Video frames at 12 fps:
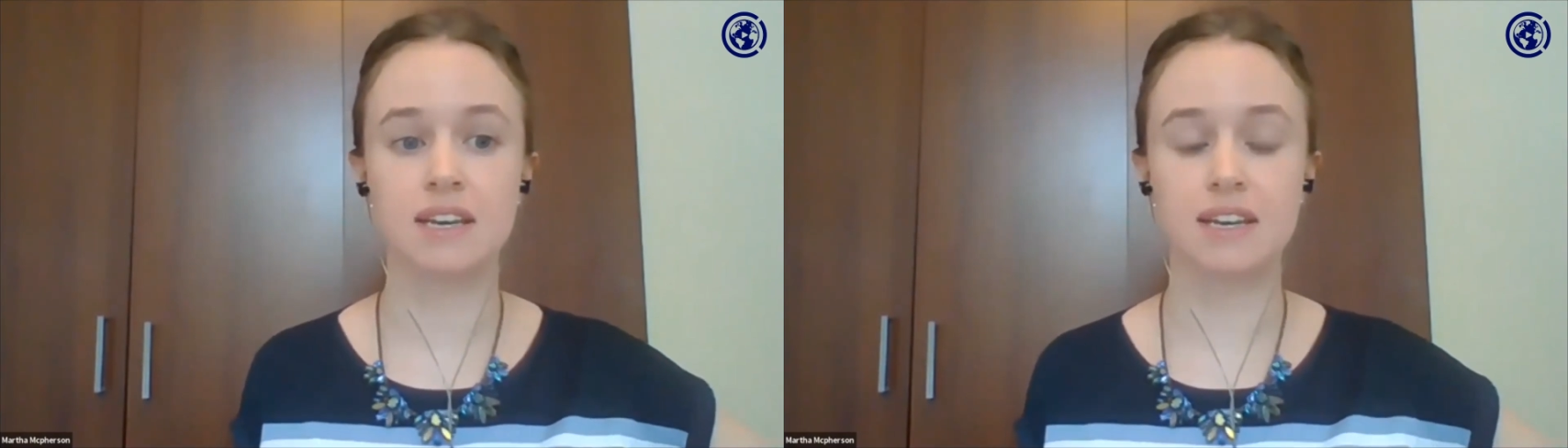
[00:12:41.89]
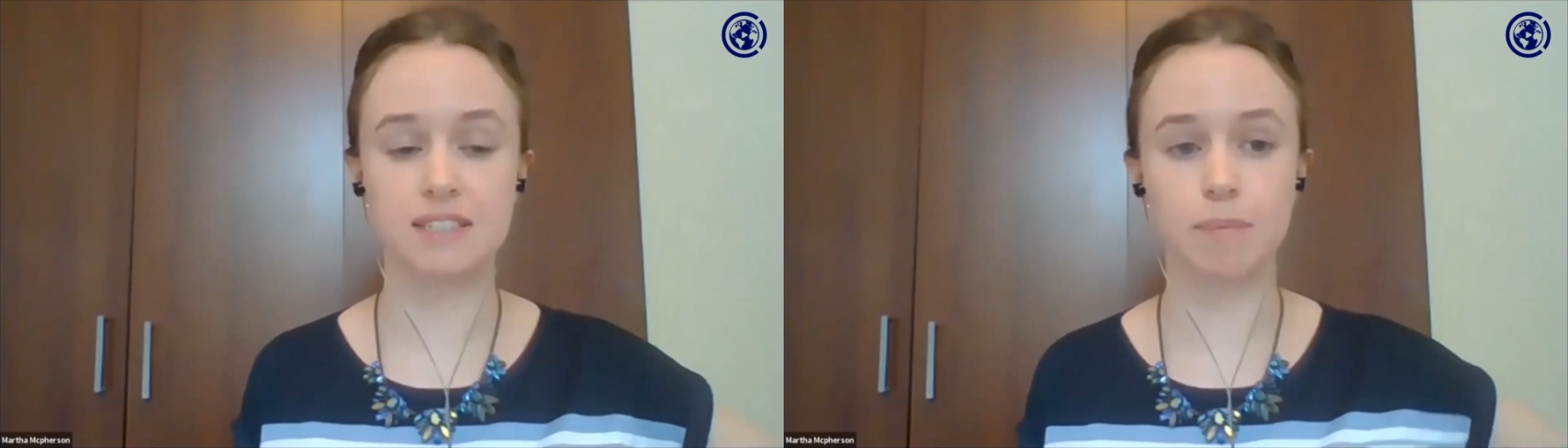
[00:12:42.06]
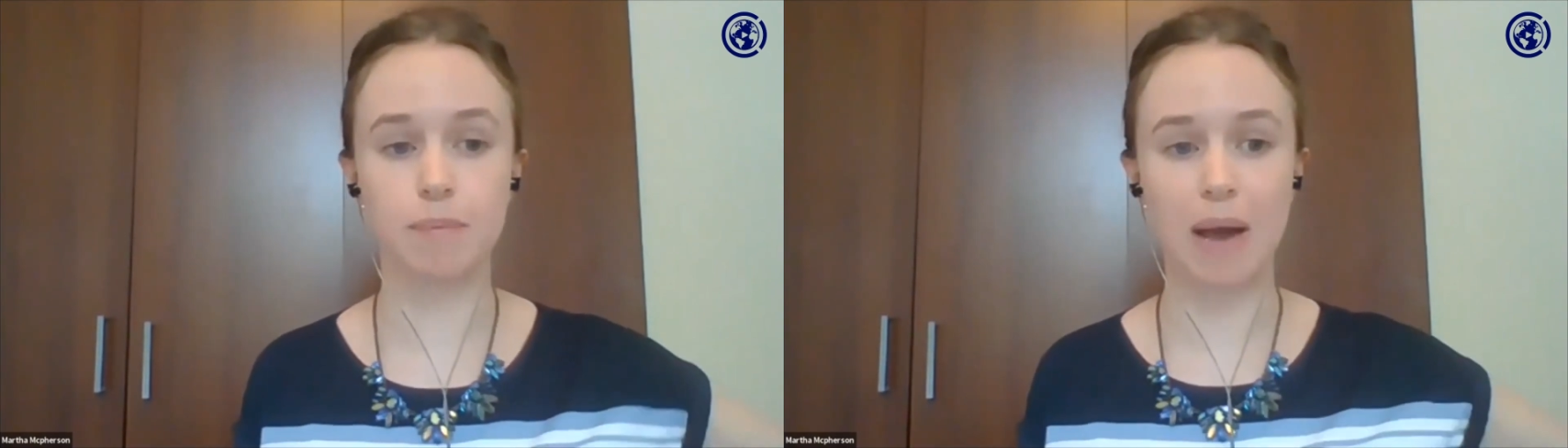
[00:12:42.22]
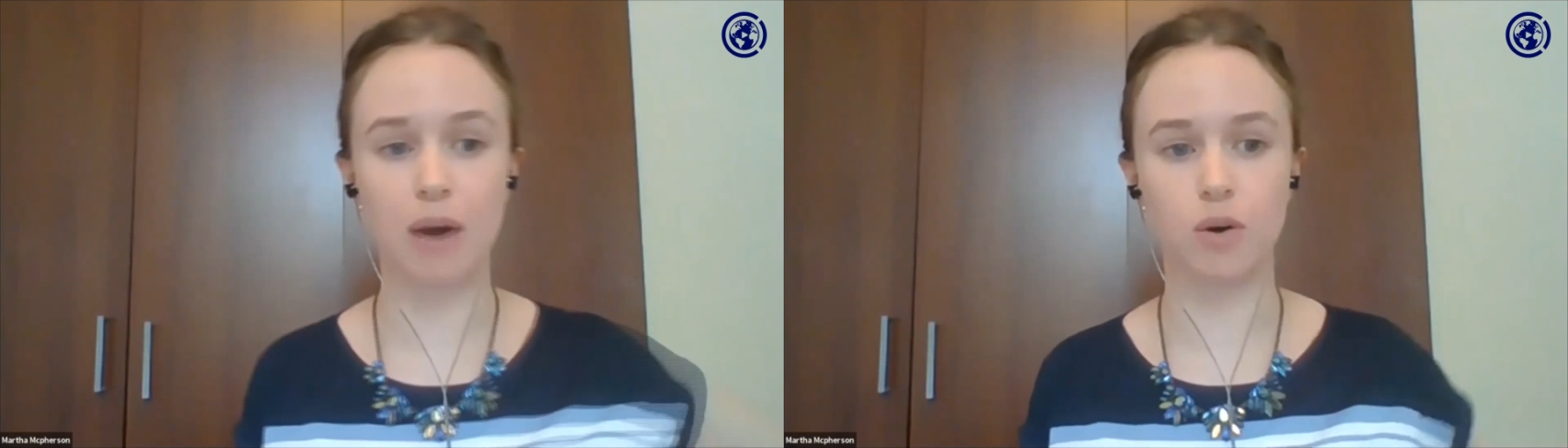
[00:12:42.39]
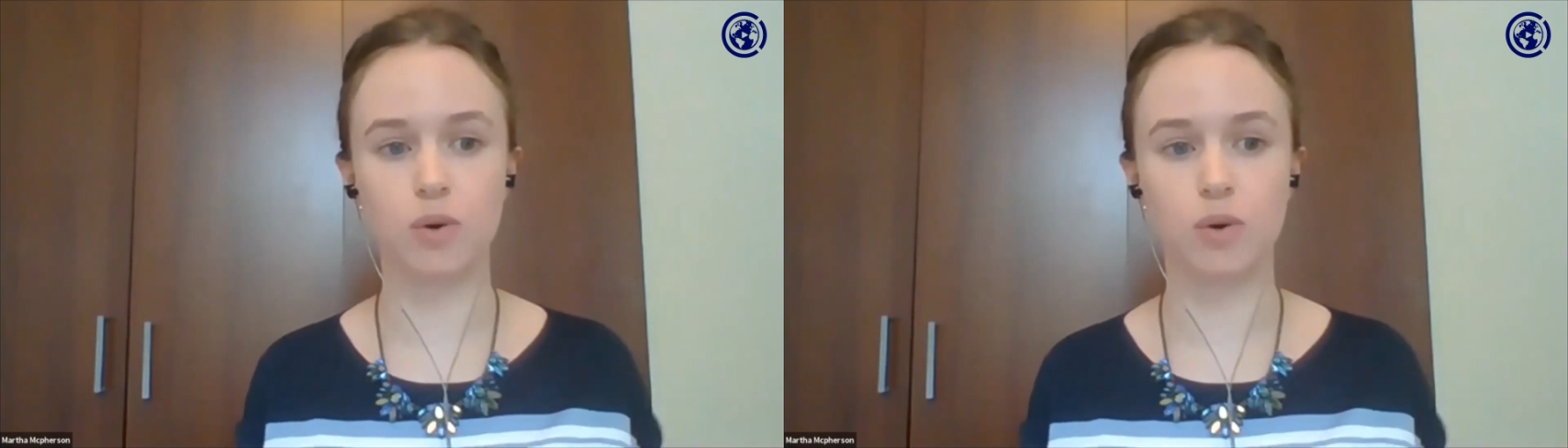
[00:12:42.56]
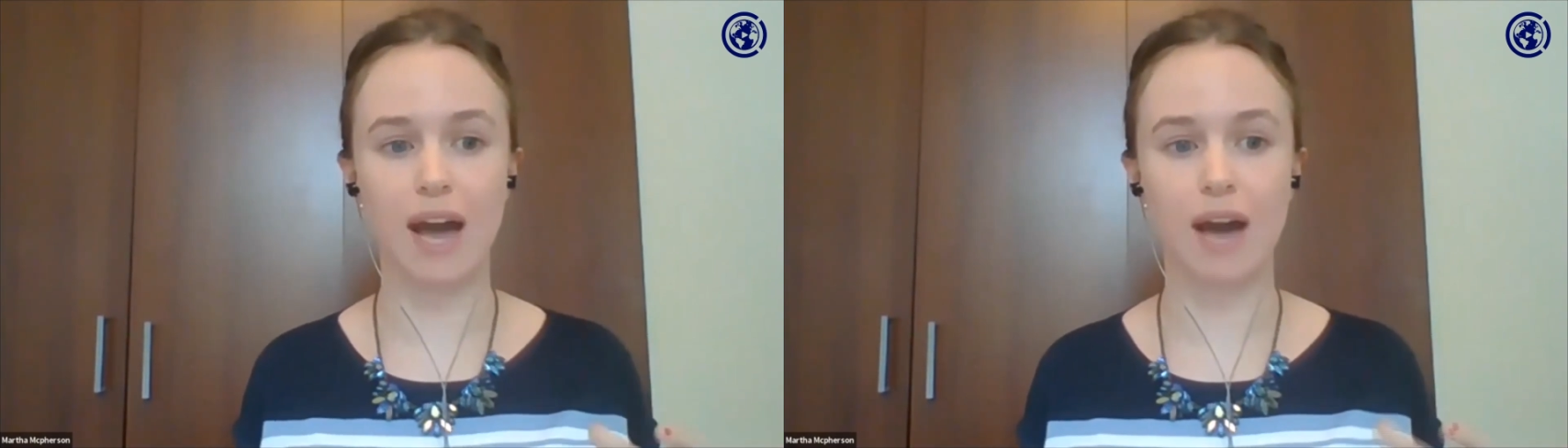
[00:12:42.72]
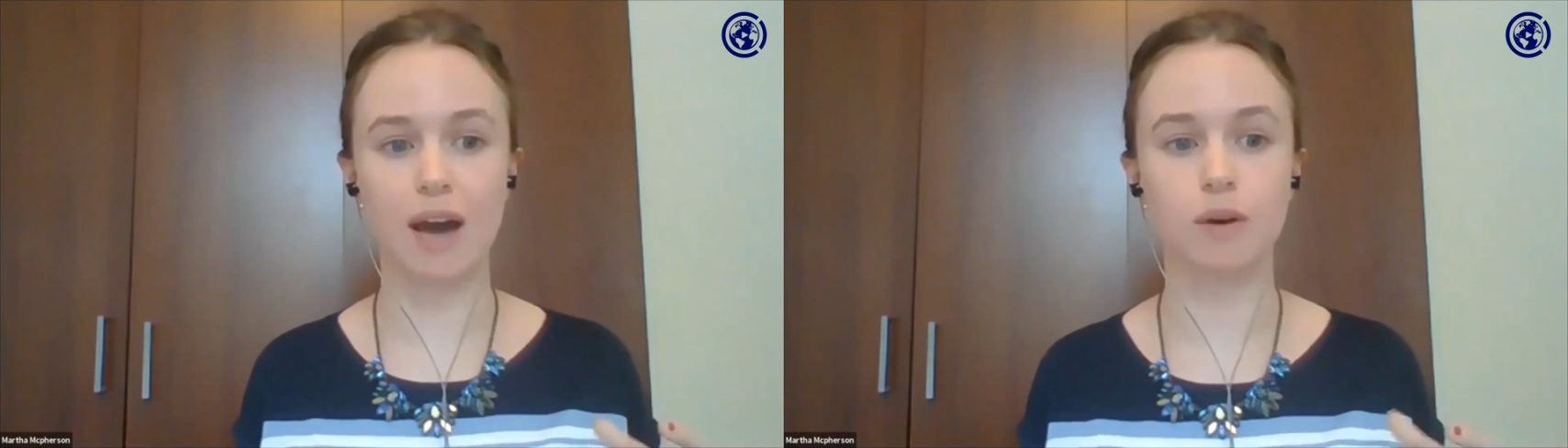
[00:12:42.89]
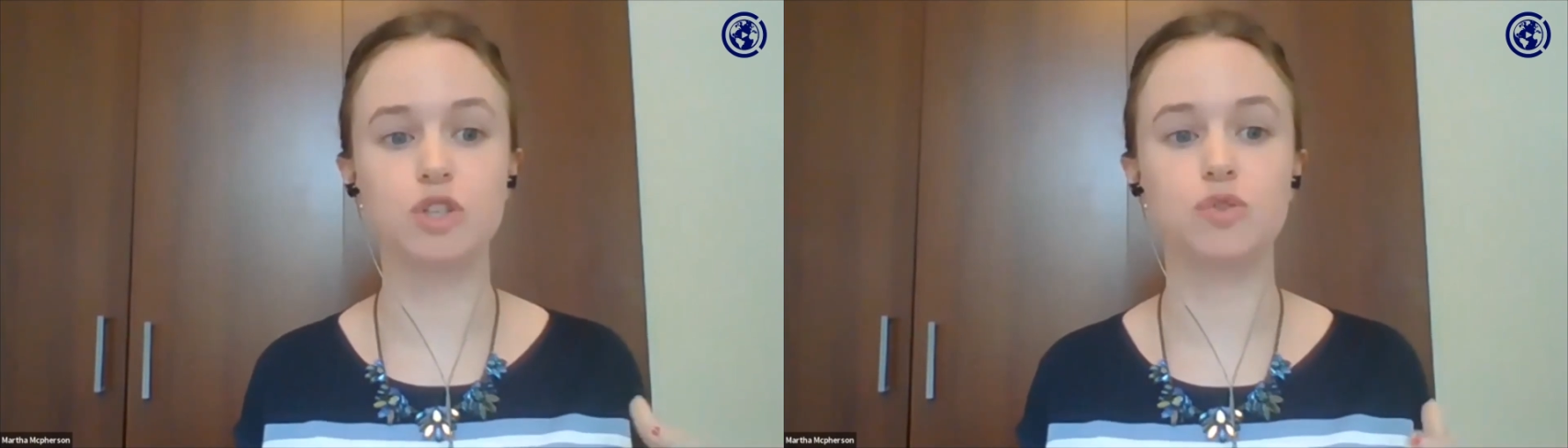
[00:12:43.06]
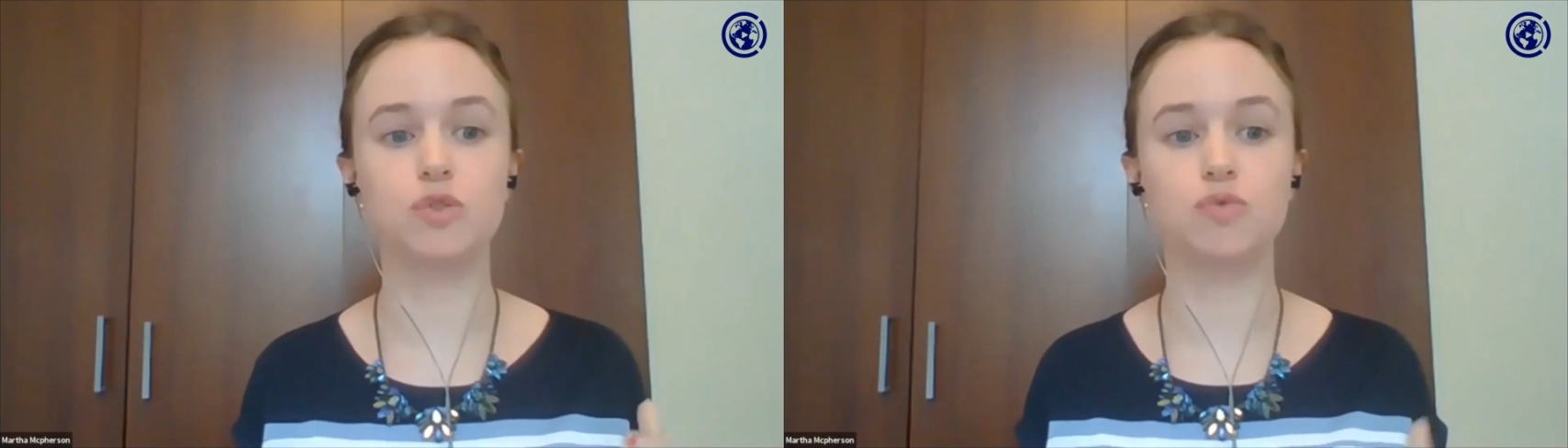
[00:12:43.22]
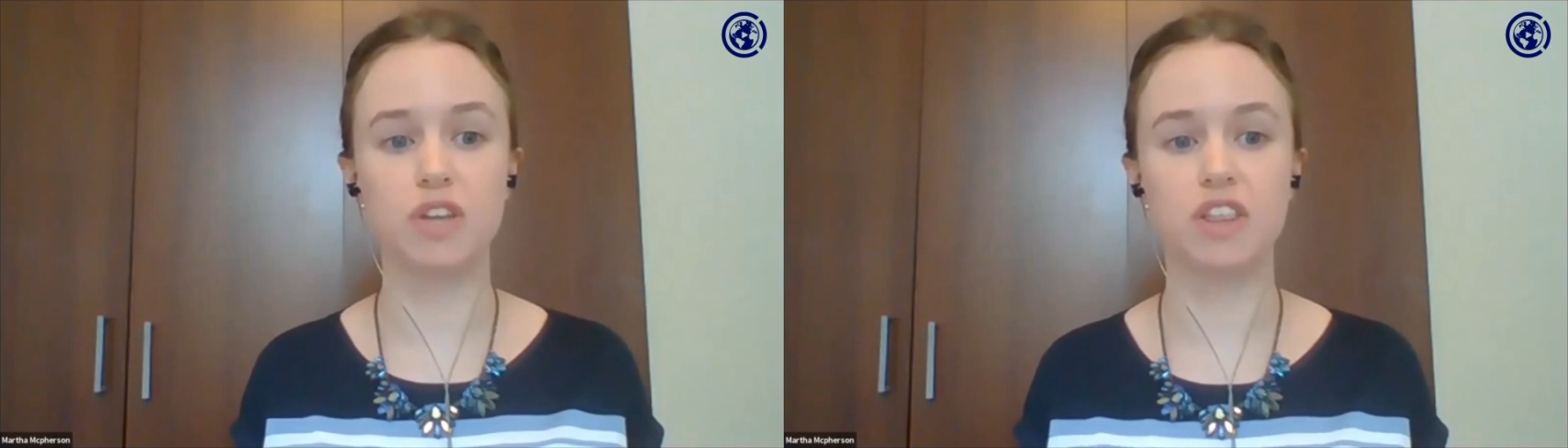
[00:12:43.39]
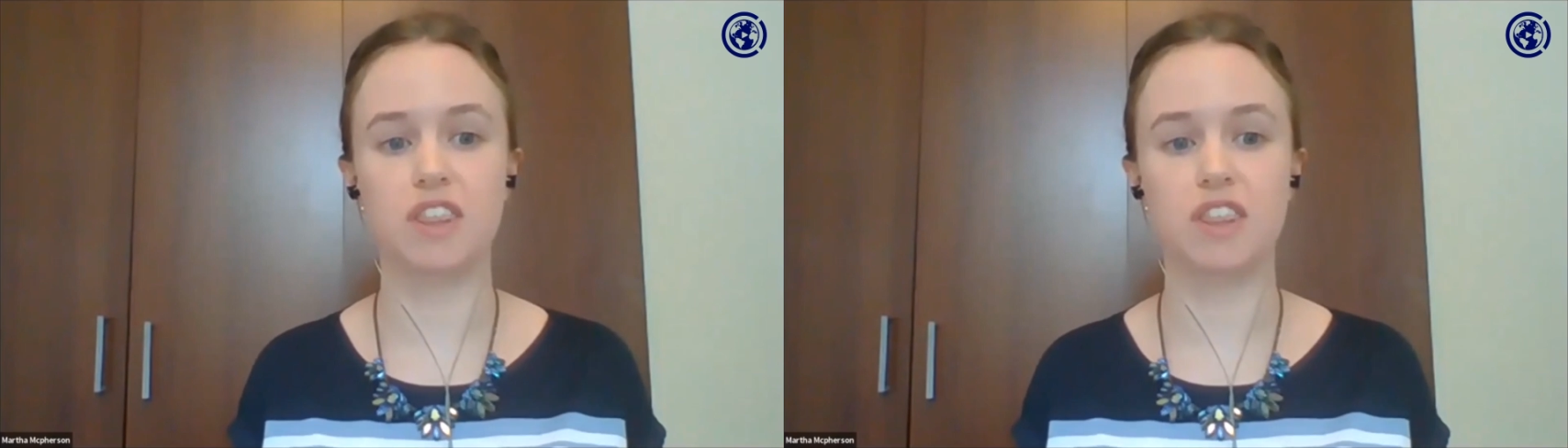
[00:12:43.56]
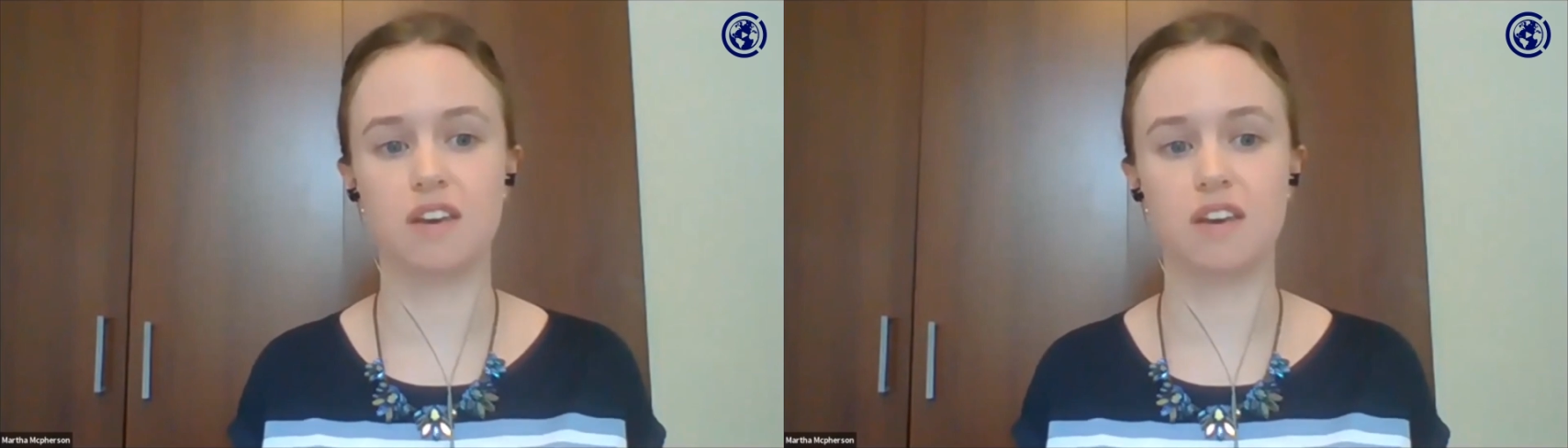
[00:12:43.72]
is about how do you
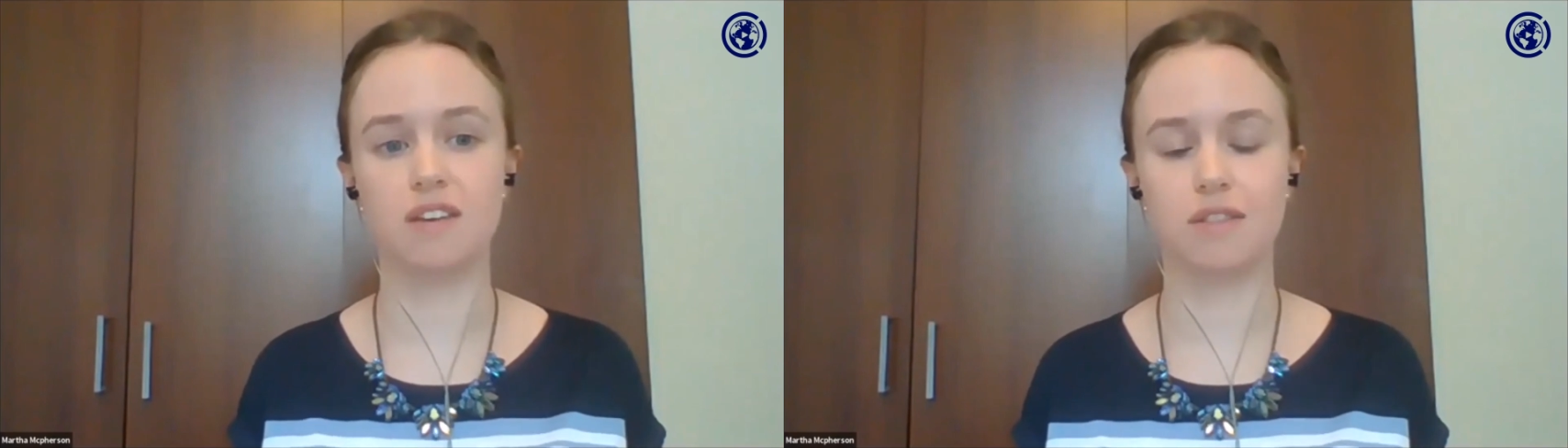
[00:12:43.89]
rethink